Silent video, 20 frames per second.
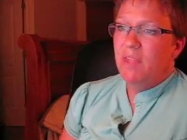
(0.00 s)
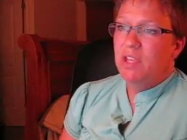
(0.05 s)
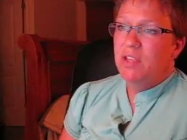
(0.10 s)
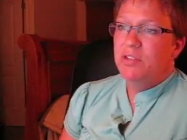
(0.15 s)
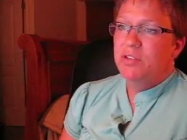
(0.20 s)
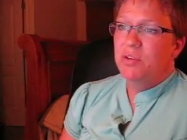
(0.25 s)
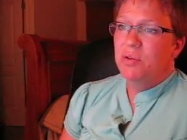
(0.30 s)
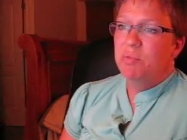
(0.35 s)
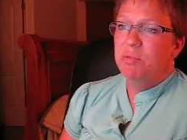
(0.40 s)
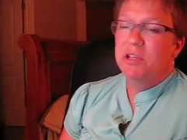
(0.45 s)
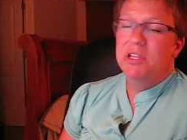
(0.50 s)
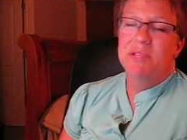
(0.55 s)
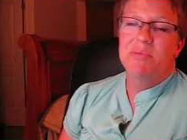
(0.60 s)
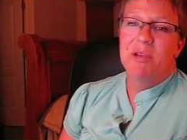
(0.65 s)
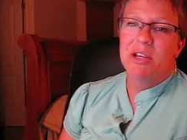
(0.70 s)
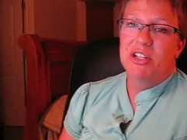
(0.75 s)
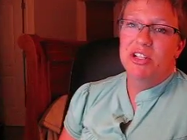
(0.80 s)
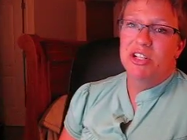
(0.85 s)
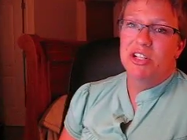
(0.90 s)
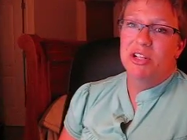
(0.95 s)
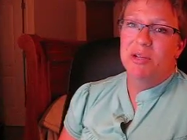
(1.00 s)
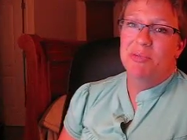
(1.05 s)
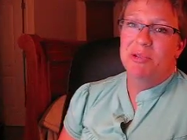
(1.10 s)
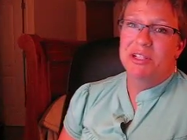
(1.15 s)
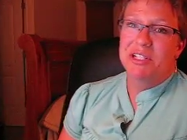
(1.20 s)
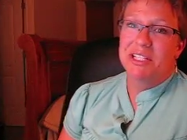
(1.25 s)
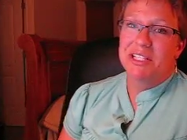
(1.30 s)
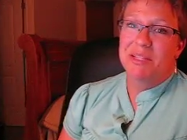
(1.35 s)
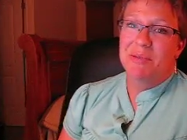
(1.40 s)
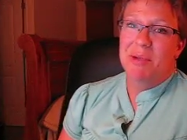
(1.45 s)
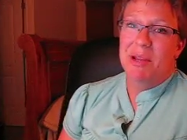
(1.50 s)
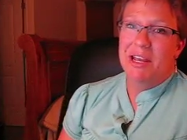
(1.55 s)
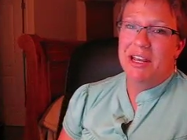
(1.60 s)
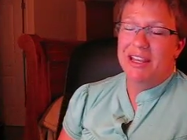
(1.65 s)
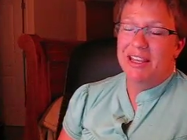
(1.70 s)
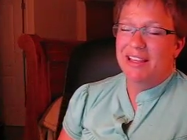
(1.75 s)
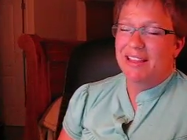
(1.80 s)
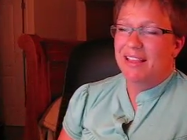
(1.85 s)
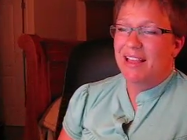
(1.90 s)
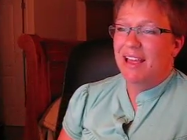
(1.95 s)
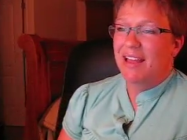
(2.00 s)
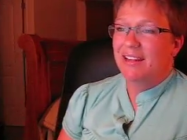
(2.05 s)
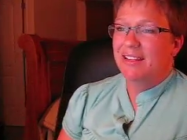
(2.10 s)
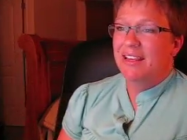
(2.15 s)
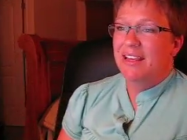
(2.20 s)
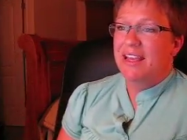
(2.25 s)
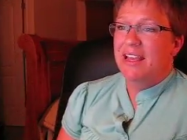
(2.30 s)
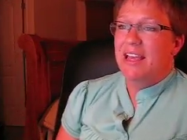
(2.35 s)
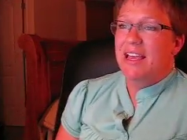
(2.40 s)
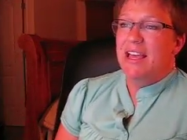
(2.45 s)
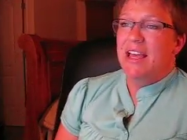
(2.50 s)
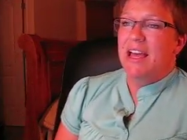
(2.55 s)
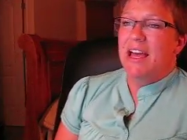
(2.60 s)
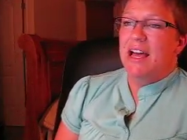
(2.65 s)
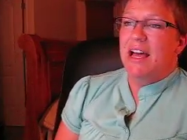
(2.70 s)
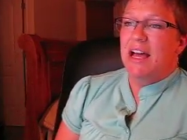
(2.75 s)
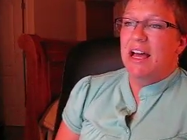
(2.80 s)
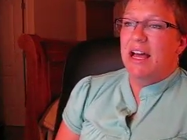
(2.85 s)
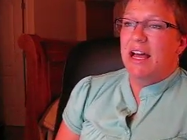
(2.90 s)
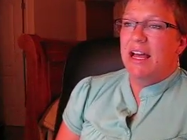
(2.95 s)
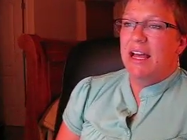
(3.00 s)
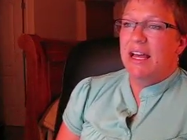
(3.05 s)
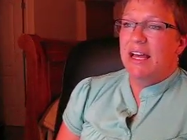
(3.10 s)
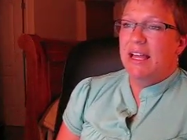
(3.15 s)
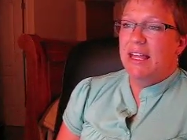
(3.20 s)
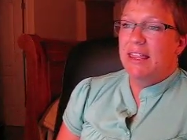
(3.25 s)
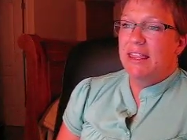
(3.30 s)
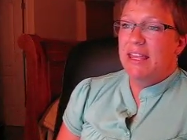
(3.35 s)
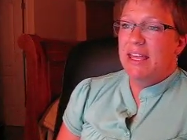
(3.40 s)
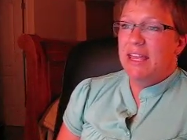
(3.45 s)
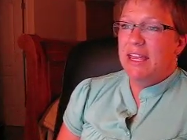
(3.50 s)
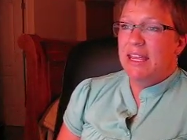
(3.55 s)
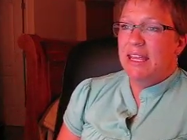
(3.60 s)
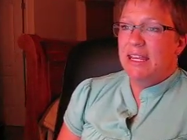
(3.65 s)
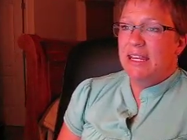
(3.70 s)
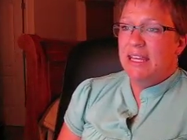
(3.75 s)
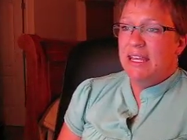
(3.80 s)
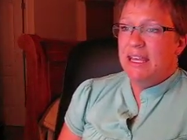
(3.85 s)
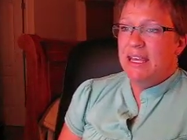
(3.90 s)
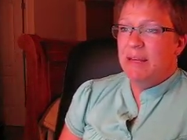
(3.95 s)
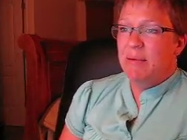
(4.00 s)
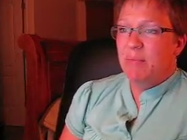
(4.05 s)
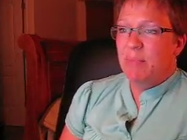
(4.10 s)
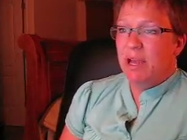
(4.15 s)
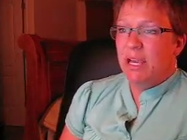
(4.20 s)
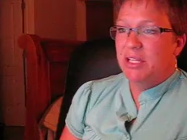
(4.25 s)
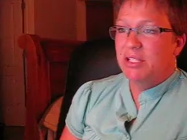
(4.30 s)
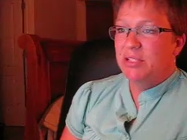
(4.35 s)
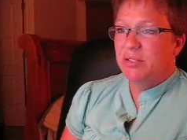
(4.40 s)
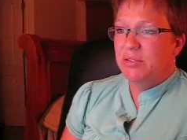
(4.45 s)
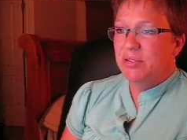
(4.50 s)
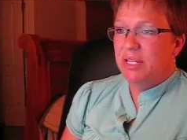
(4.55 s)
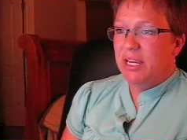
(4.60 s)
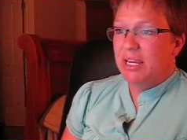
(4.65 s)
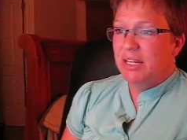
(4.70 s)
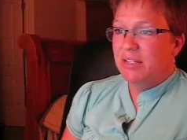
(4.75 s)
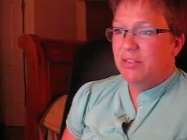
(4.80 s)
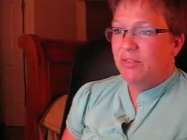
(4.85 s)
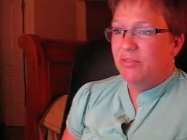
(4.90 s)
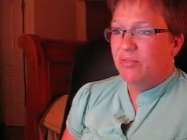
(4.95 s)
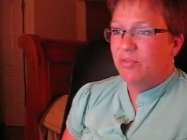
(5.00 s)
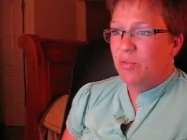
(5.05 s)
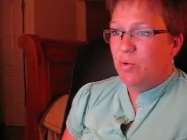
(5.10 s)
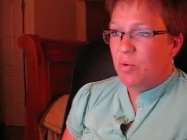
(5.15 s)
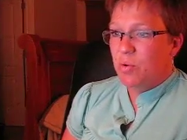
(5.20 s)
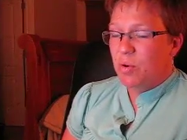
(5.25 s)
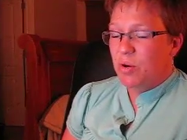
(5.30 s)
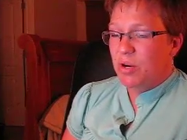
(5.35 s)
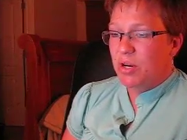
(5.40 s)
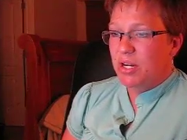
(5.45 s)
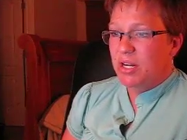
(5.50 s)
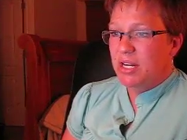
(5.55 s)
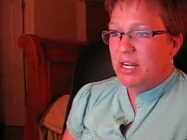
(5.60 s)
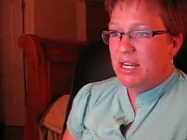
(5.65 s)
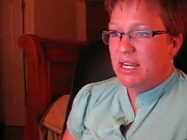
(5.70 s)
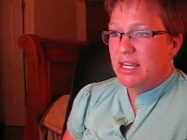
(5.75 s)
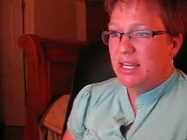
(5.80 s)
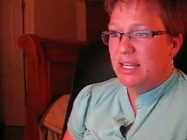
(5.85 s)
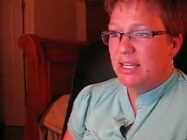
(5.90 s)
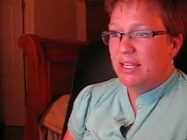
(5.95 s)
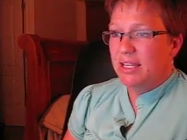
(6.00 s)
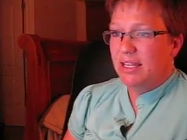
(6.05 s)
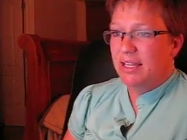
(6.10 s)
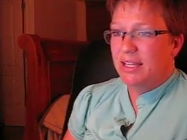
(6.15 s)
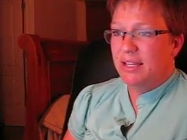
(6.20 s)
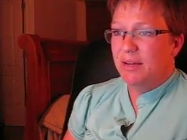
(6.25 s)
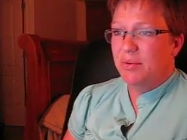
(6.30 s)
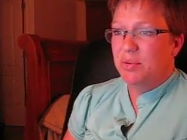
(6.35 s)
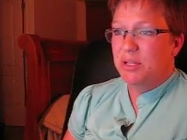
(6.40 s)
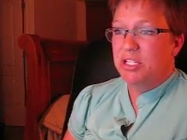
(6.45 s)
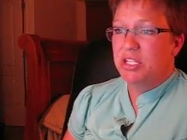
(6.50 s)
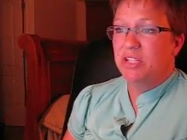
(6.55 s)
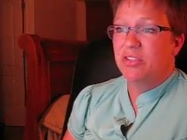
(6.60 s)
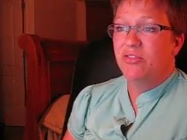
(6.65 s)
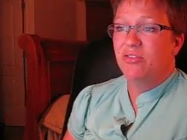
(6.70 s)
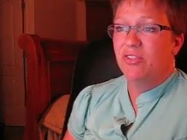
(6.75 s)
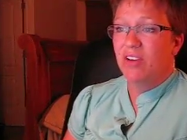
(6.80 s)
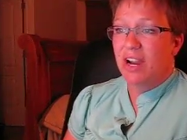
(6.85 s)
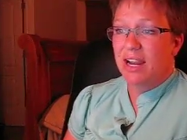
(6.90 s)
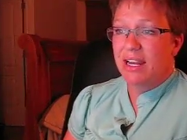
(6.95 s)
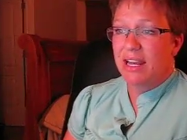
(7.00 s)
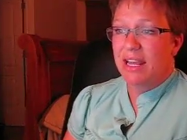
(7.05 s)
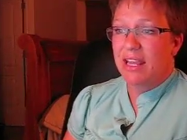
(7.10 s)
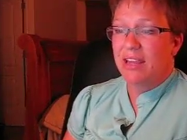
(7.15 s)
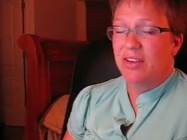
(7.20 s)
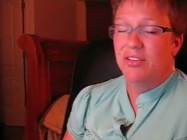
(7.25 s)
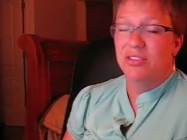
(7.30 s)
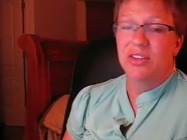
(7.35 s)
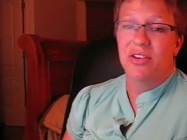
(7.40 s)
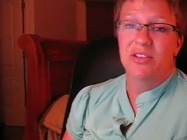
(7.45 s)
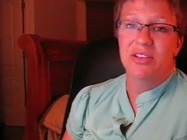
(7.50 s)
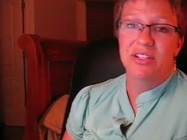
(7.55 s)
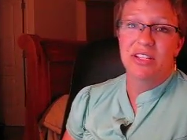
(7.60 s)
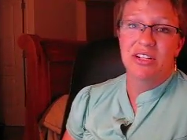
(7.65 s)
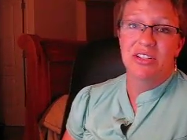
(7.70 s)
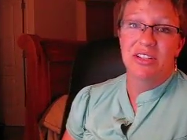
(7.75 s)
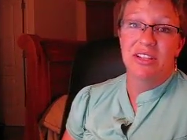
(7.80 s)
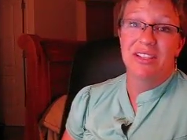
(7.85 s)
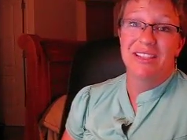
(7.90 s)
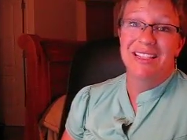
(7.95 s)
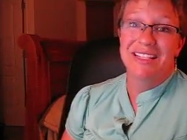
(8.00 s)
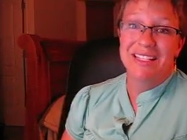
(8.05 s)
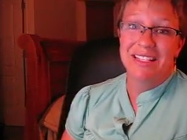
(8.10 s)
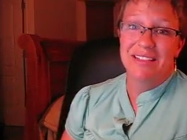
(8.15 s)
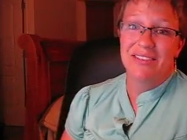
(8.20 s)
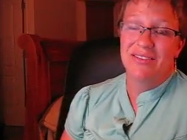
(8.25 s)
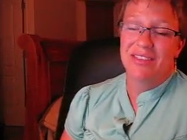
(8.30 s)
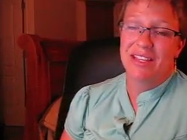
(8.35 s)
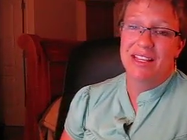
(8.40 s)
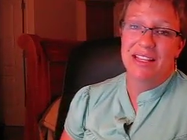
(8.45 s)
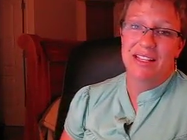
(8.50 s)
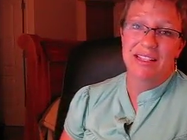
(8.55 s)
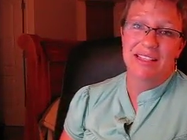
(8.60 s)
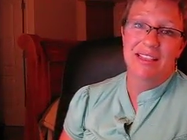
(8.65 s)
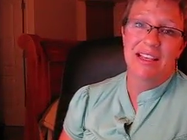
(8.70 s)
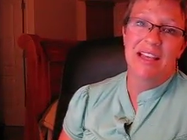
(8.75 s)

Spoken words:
So please make sure you're participating in that. Then, by due date 4, which is Friday, you'll notice there's a list of things